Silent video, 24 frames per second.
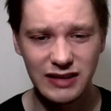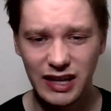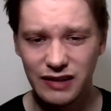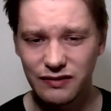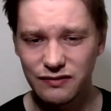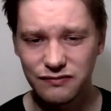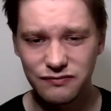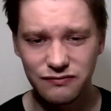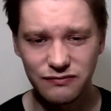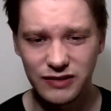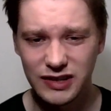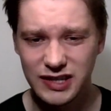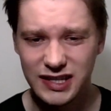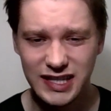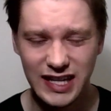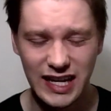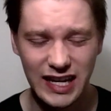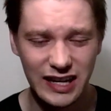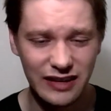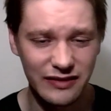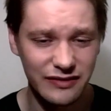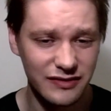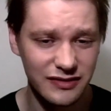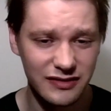they've
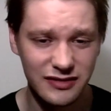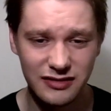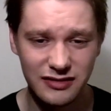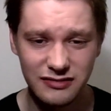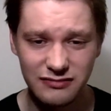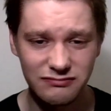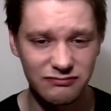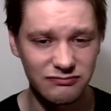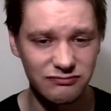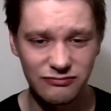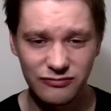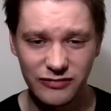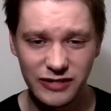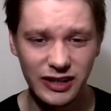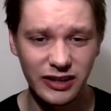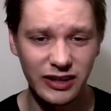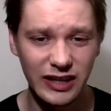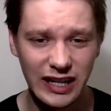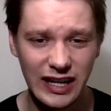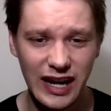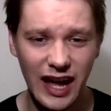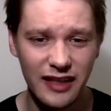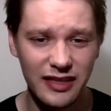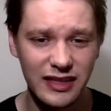received
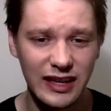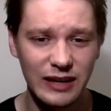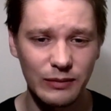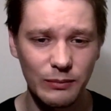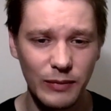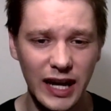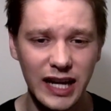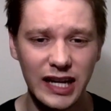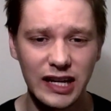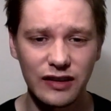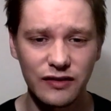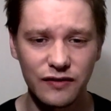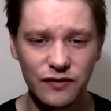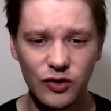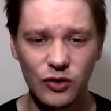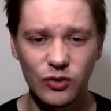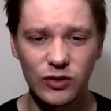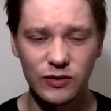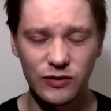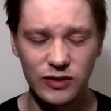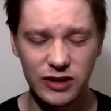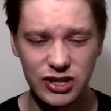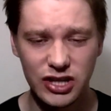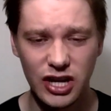really nothing meaningful
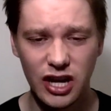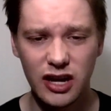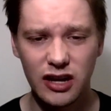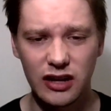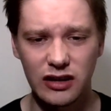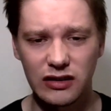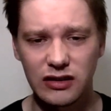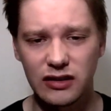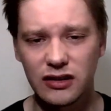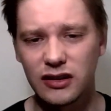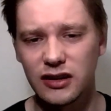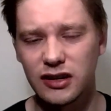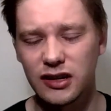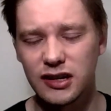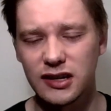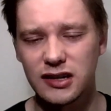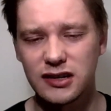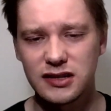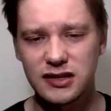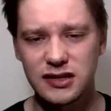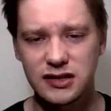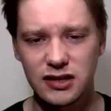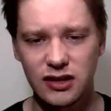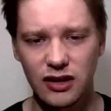in return.
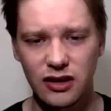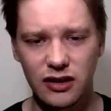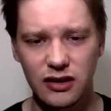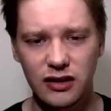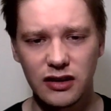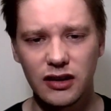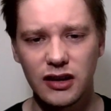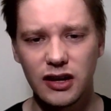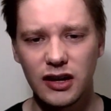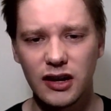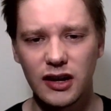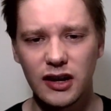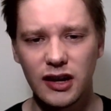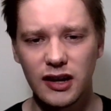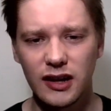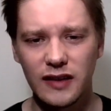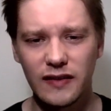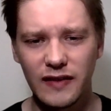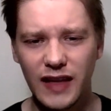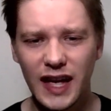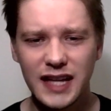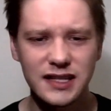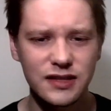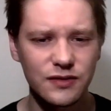So
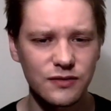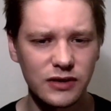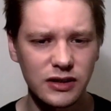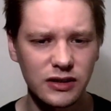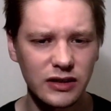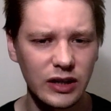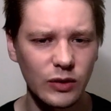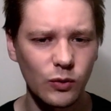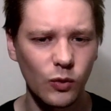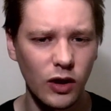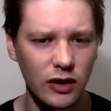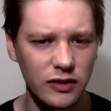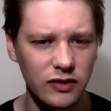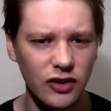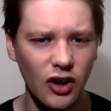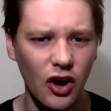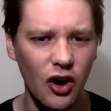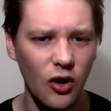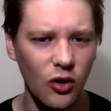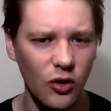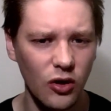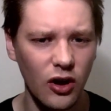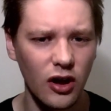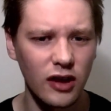that's really what the
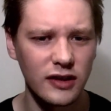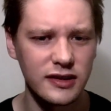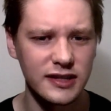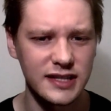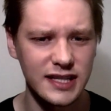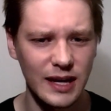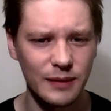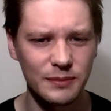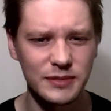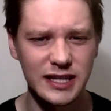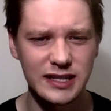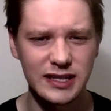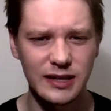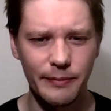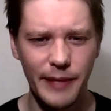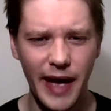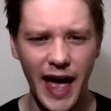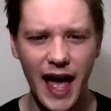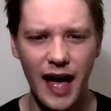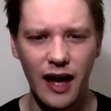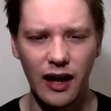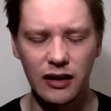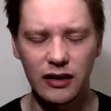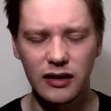whole concept is
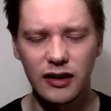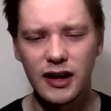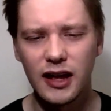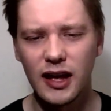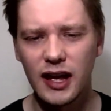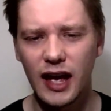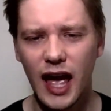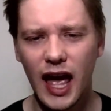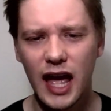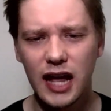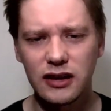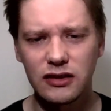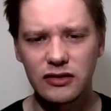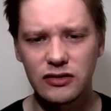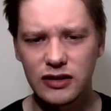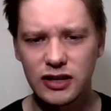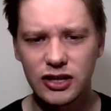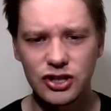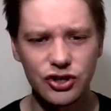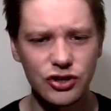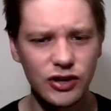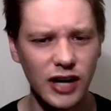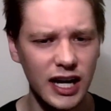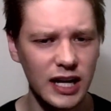about. And the
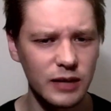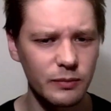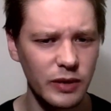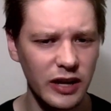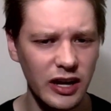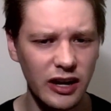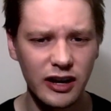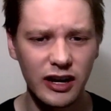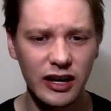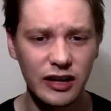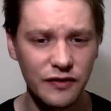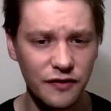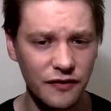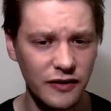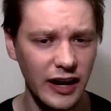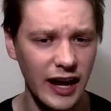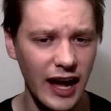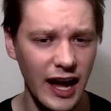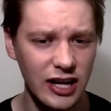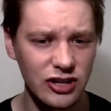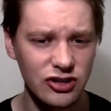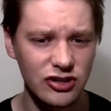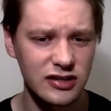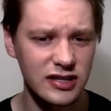trade period, free
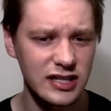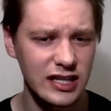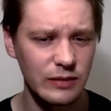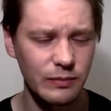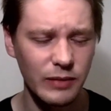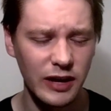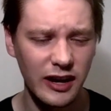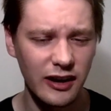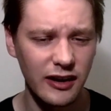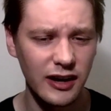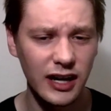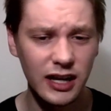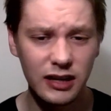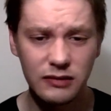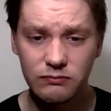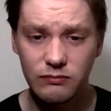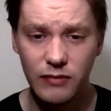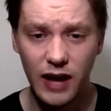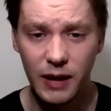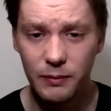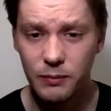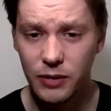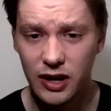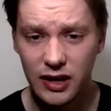agency period,
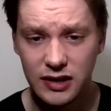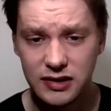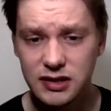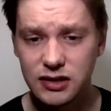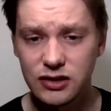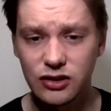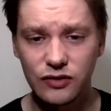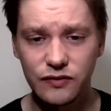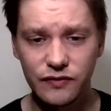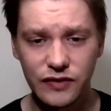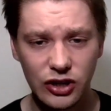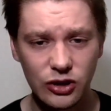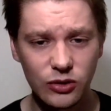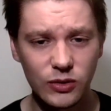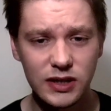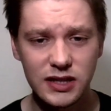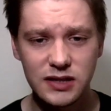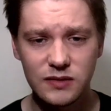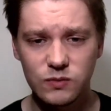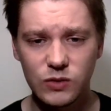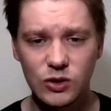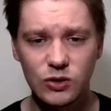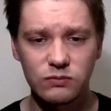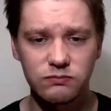my personal view
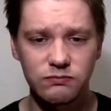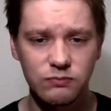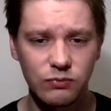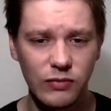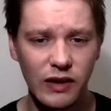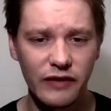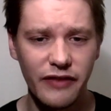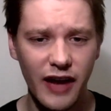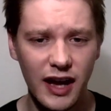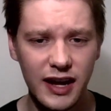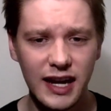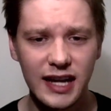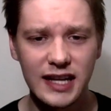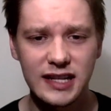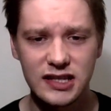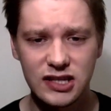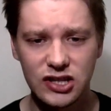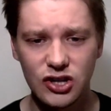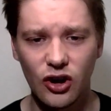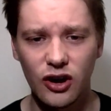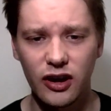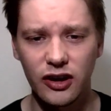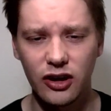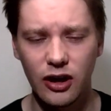is, well, we've had a
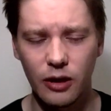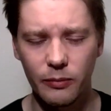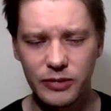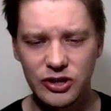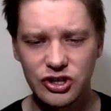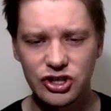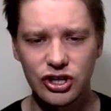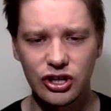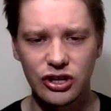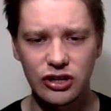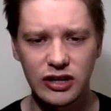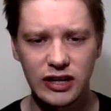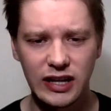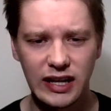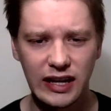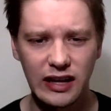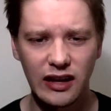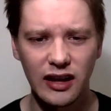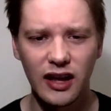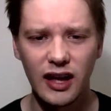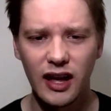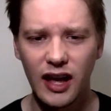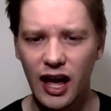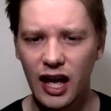historic
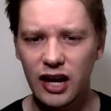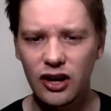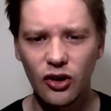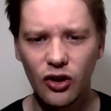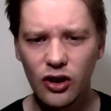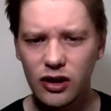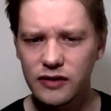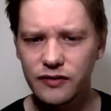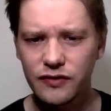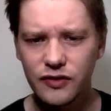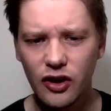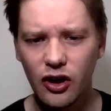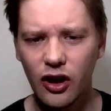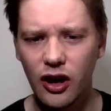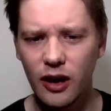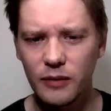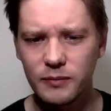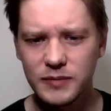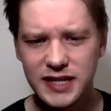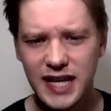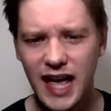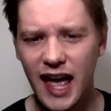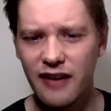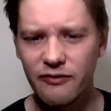opportunity. And a lot of
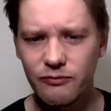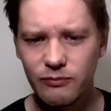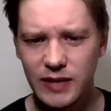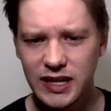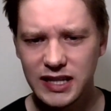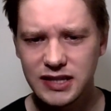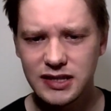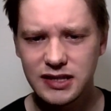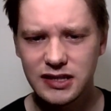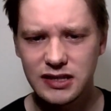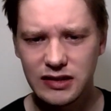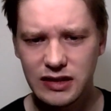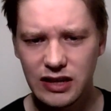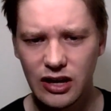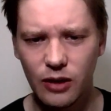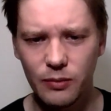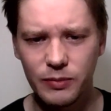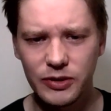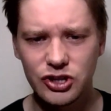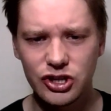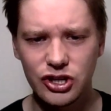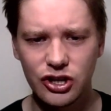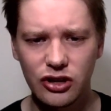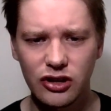clubs have missed the
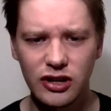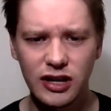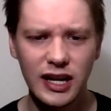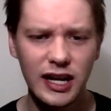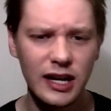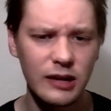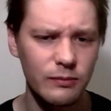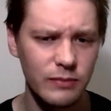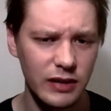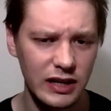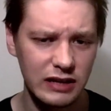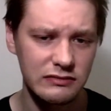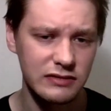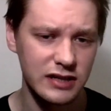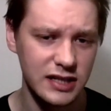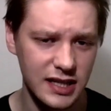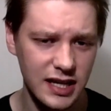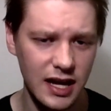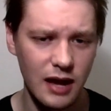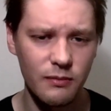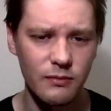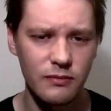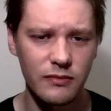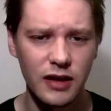opportunity, but
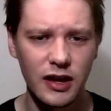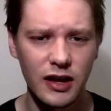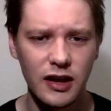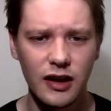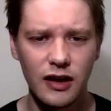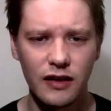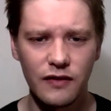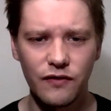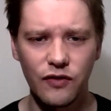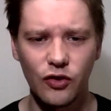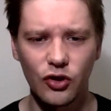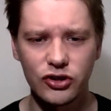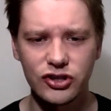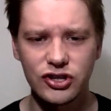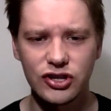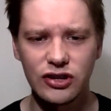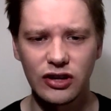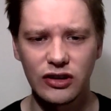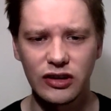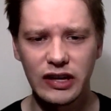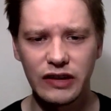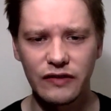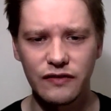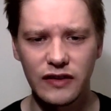some,
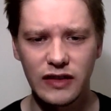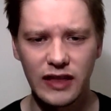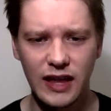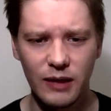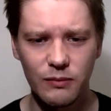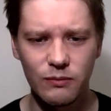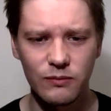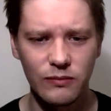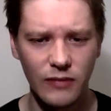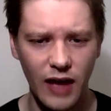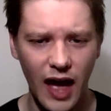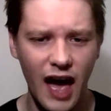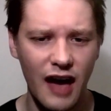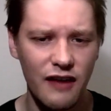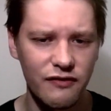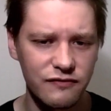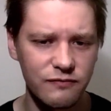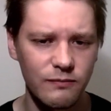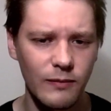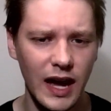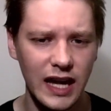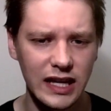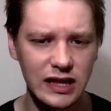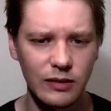fortunately for them,
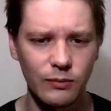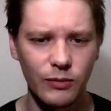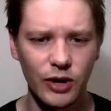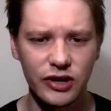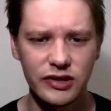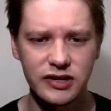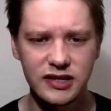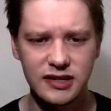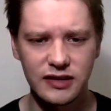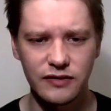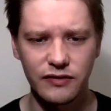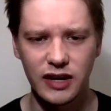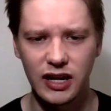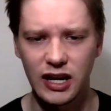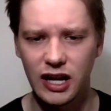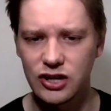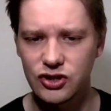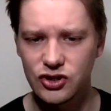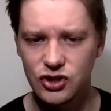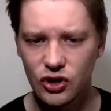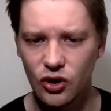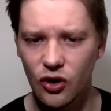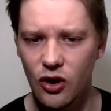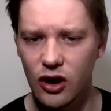have made the most of it.
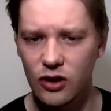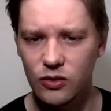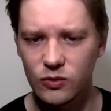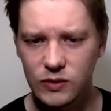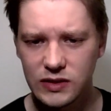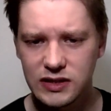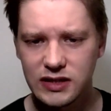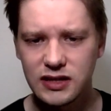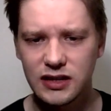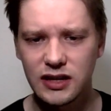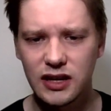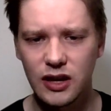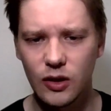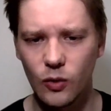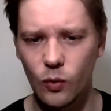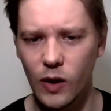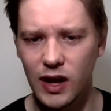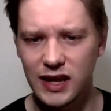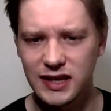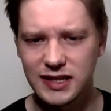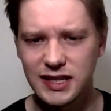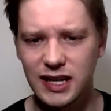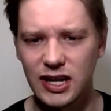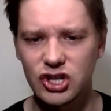And Geelong was
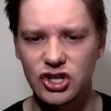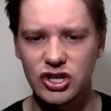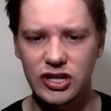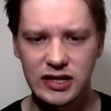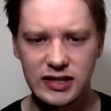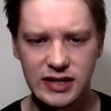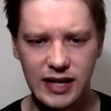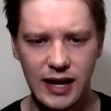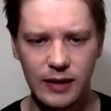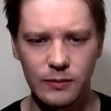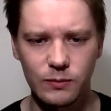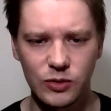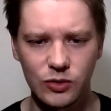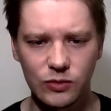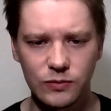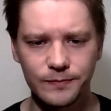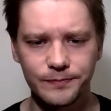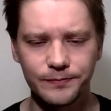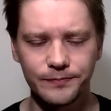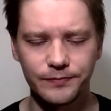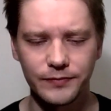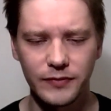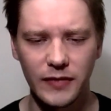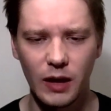one such example
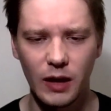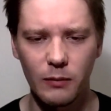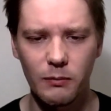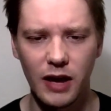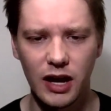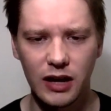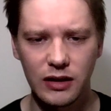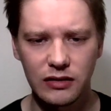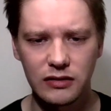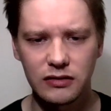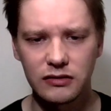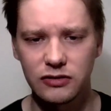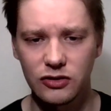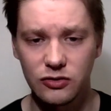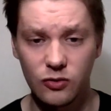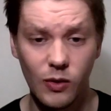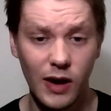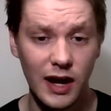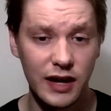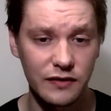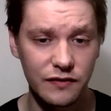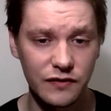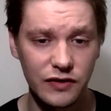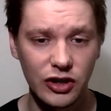among
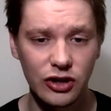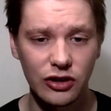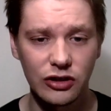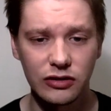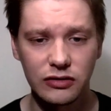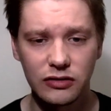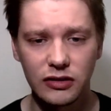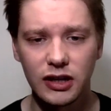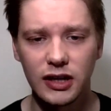quite a few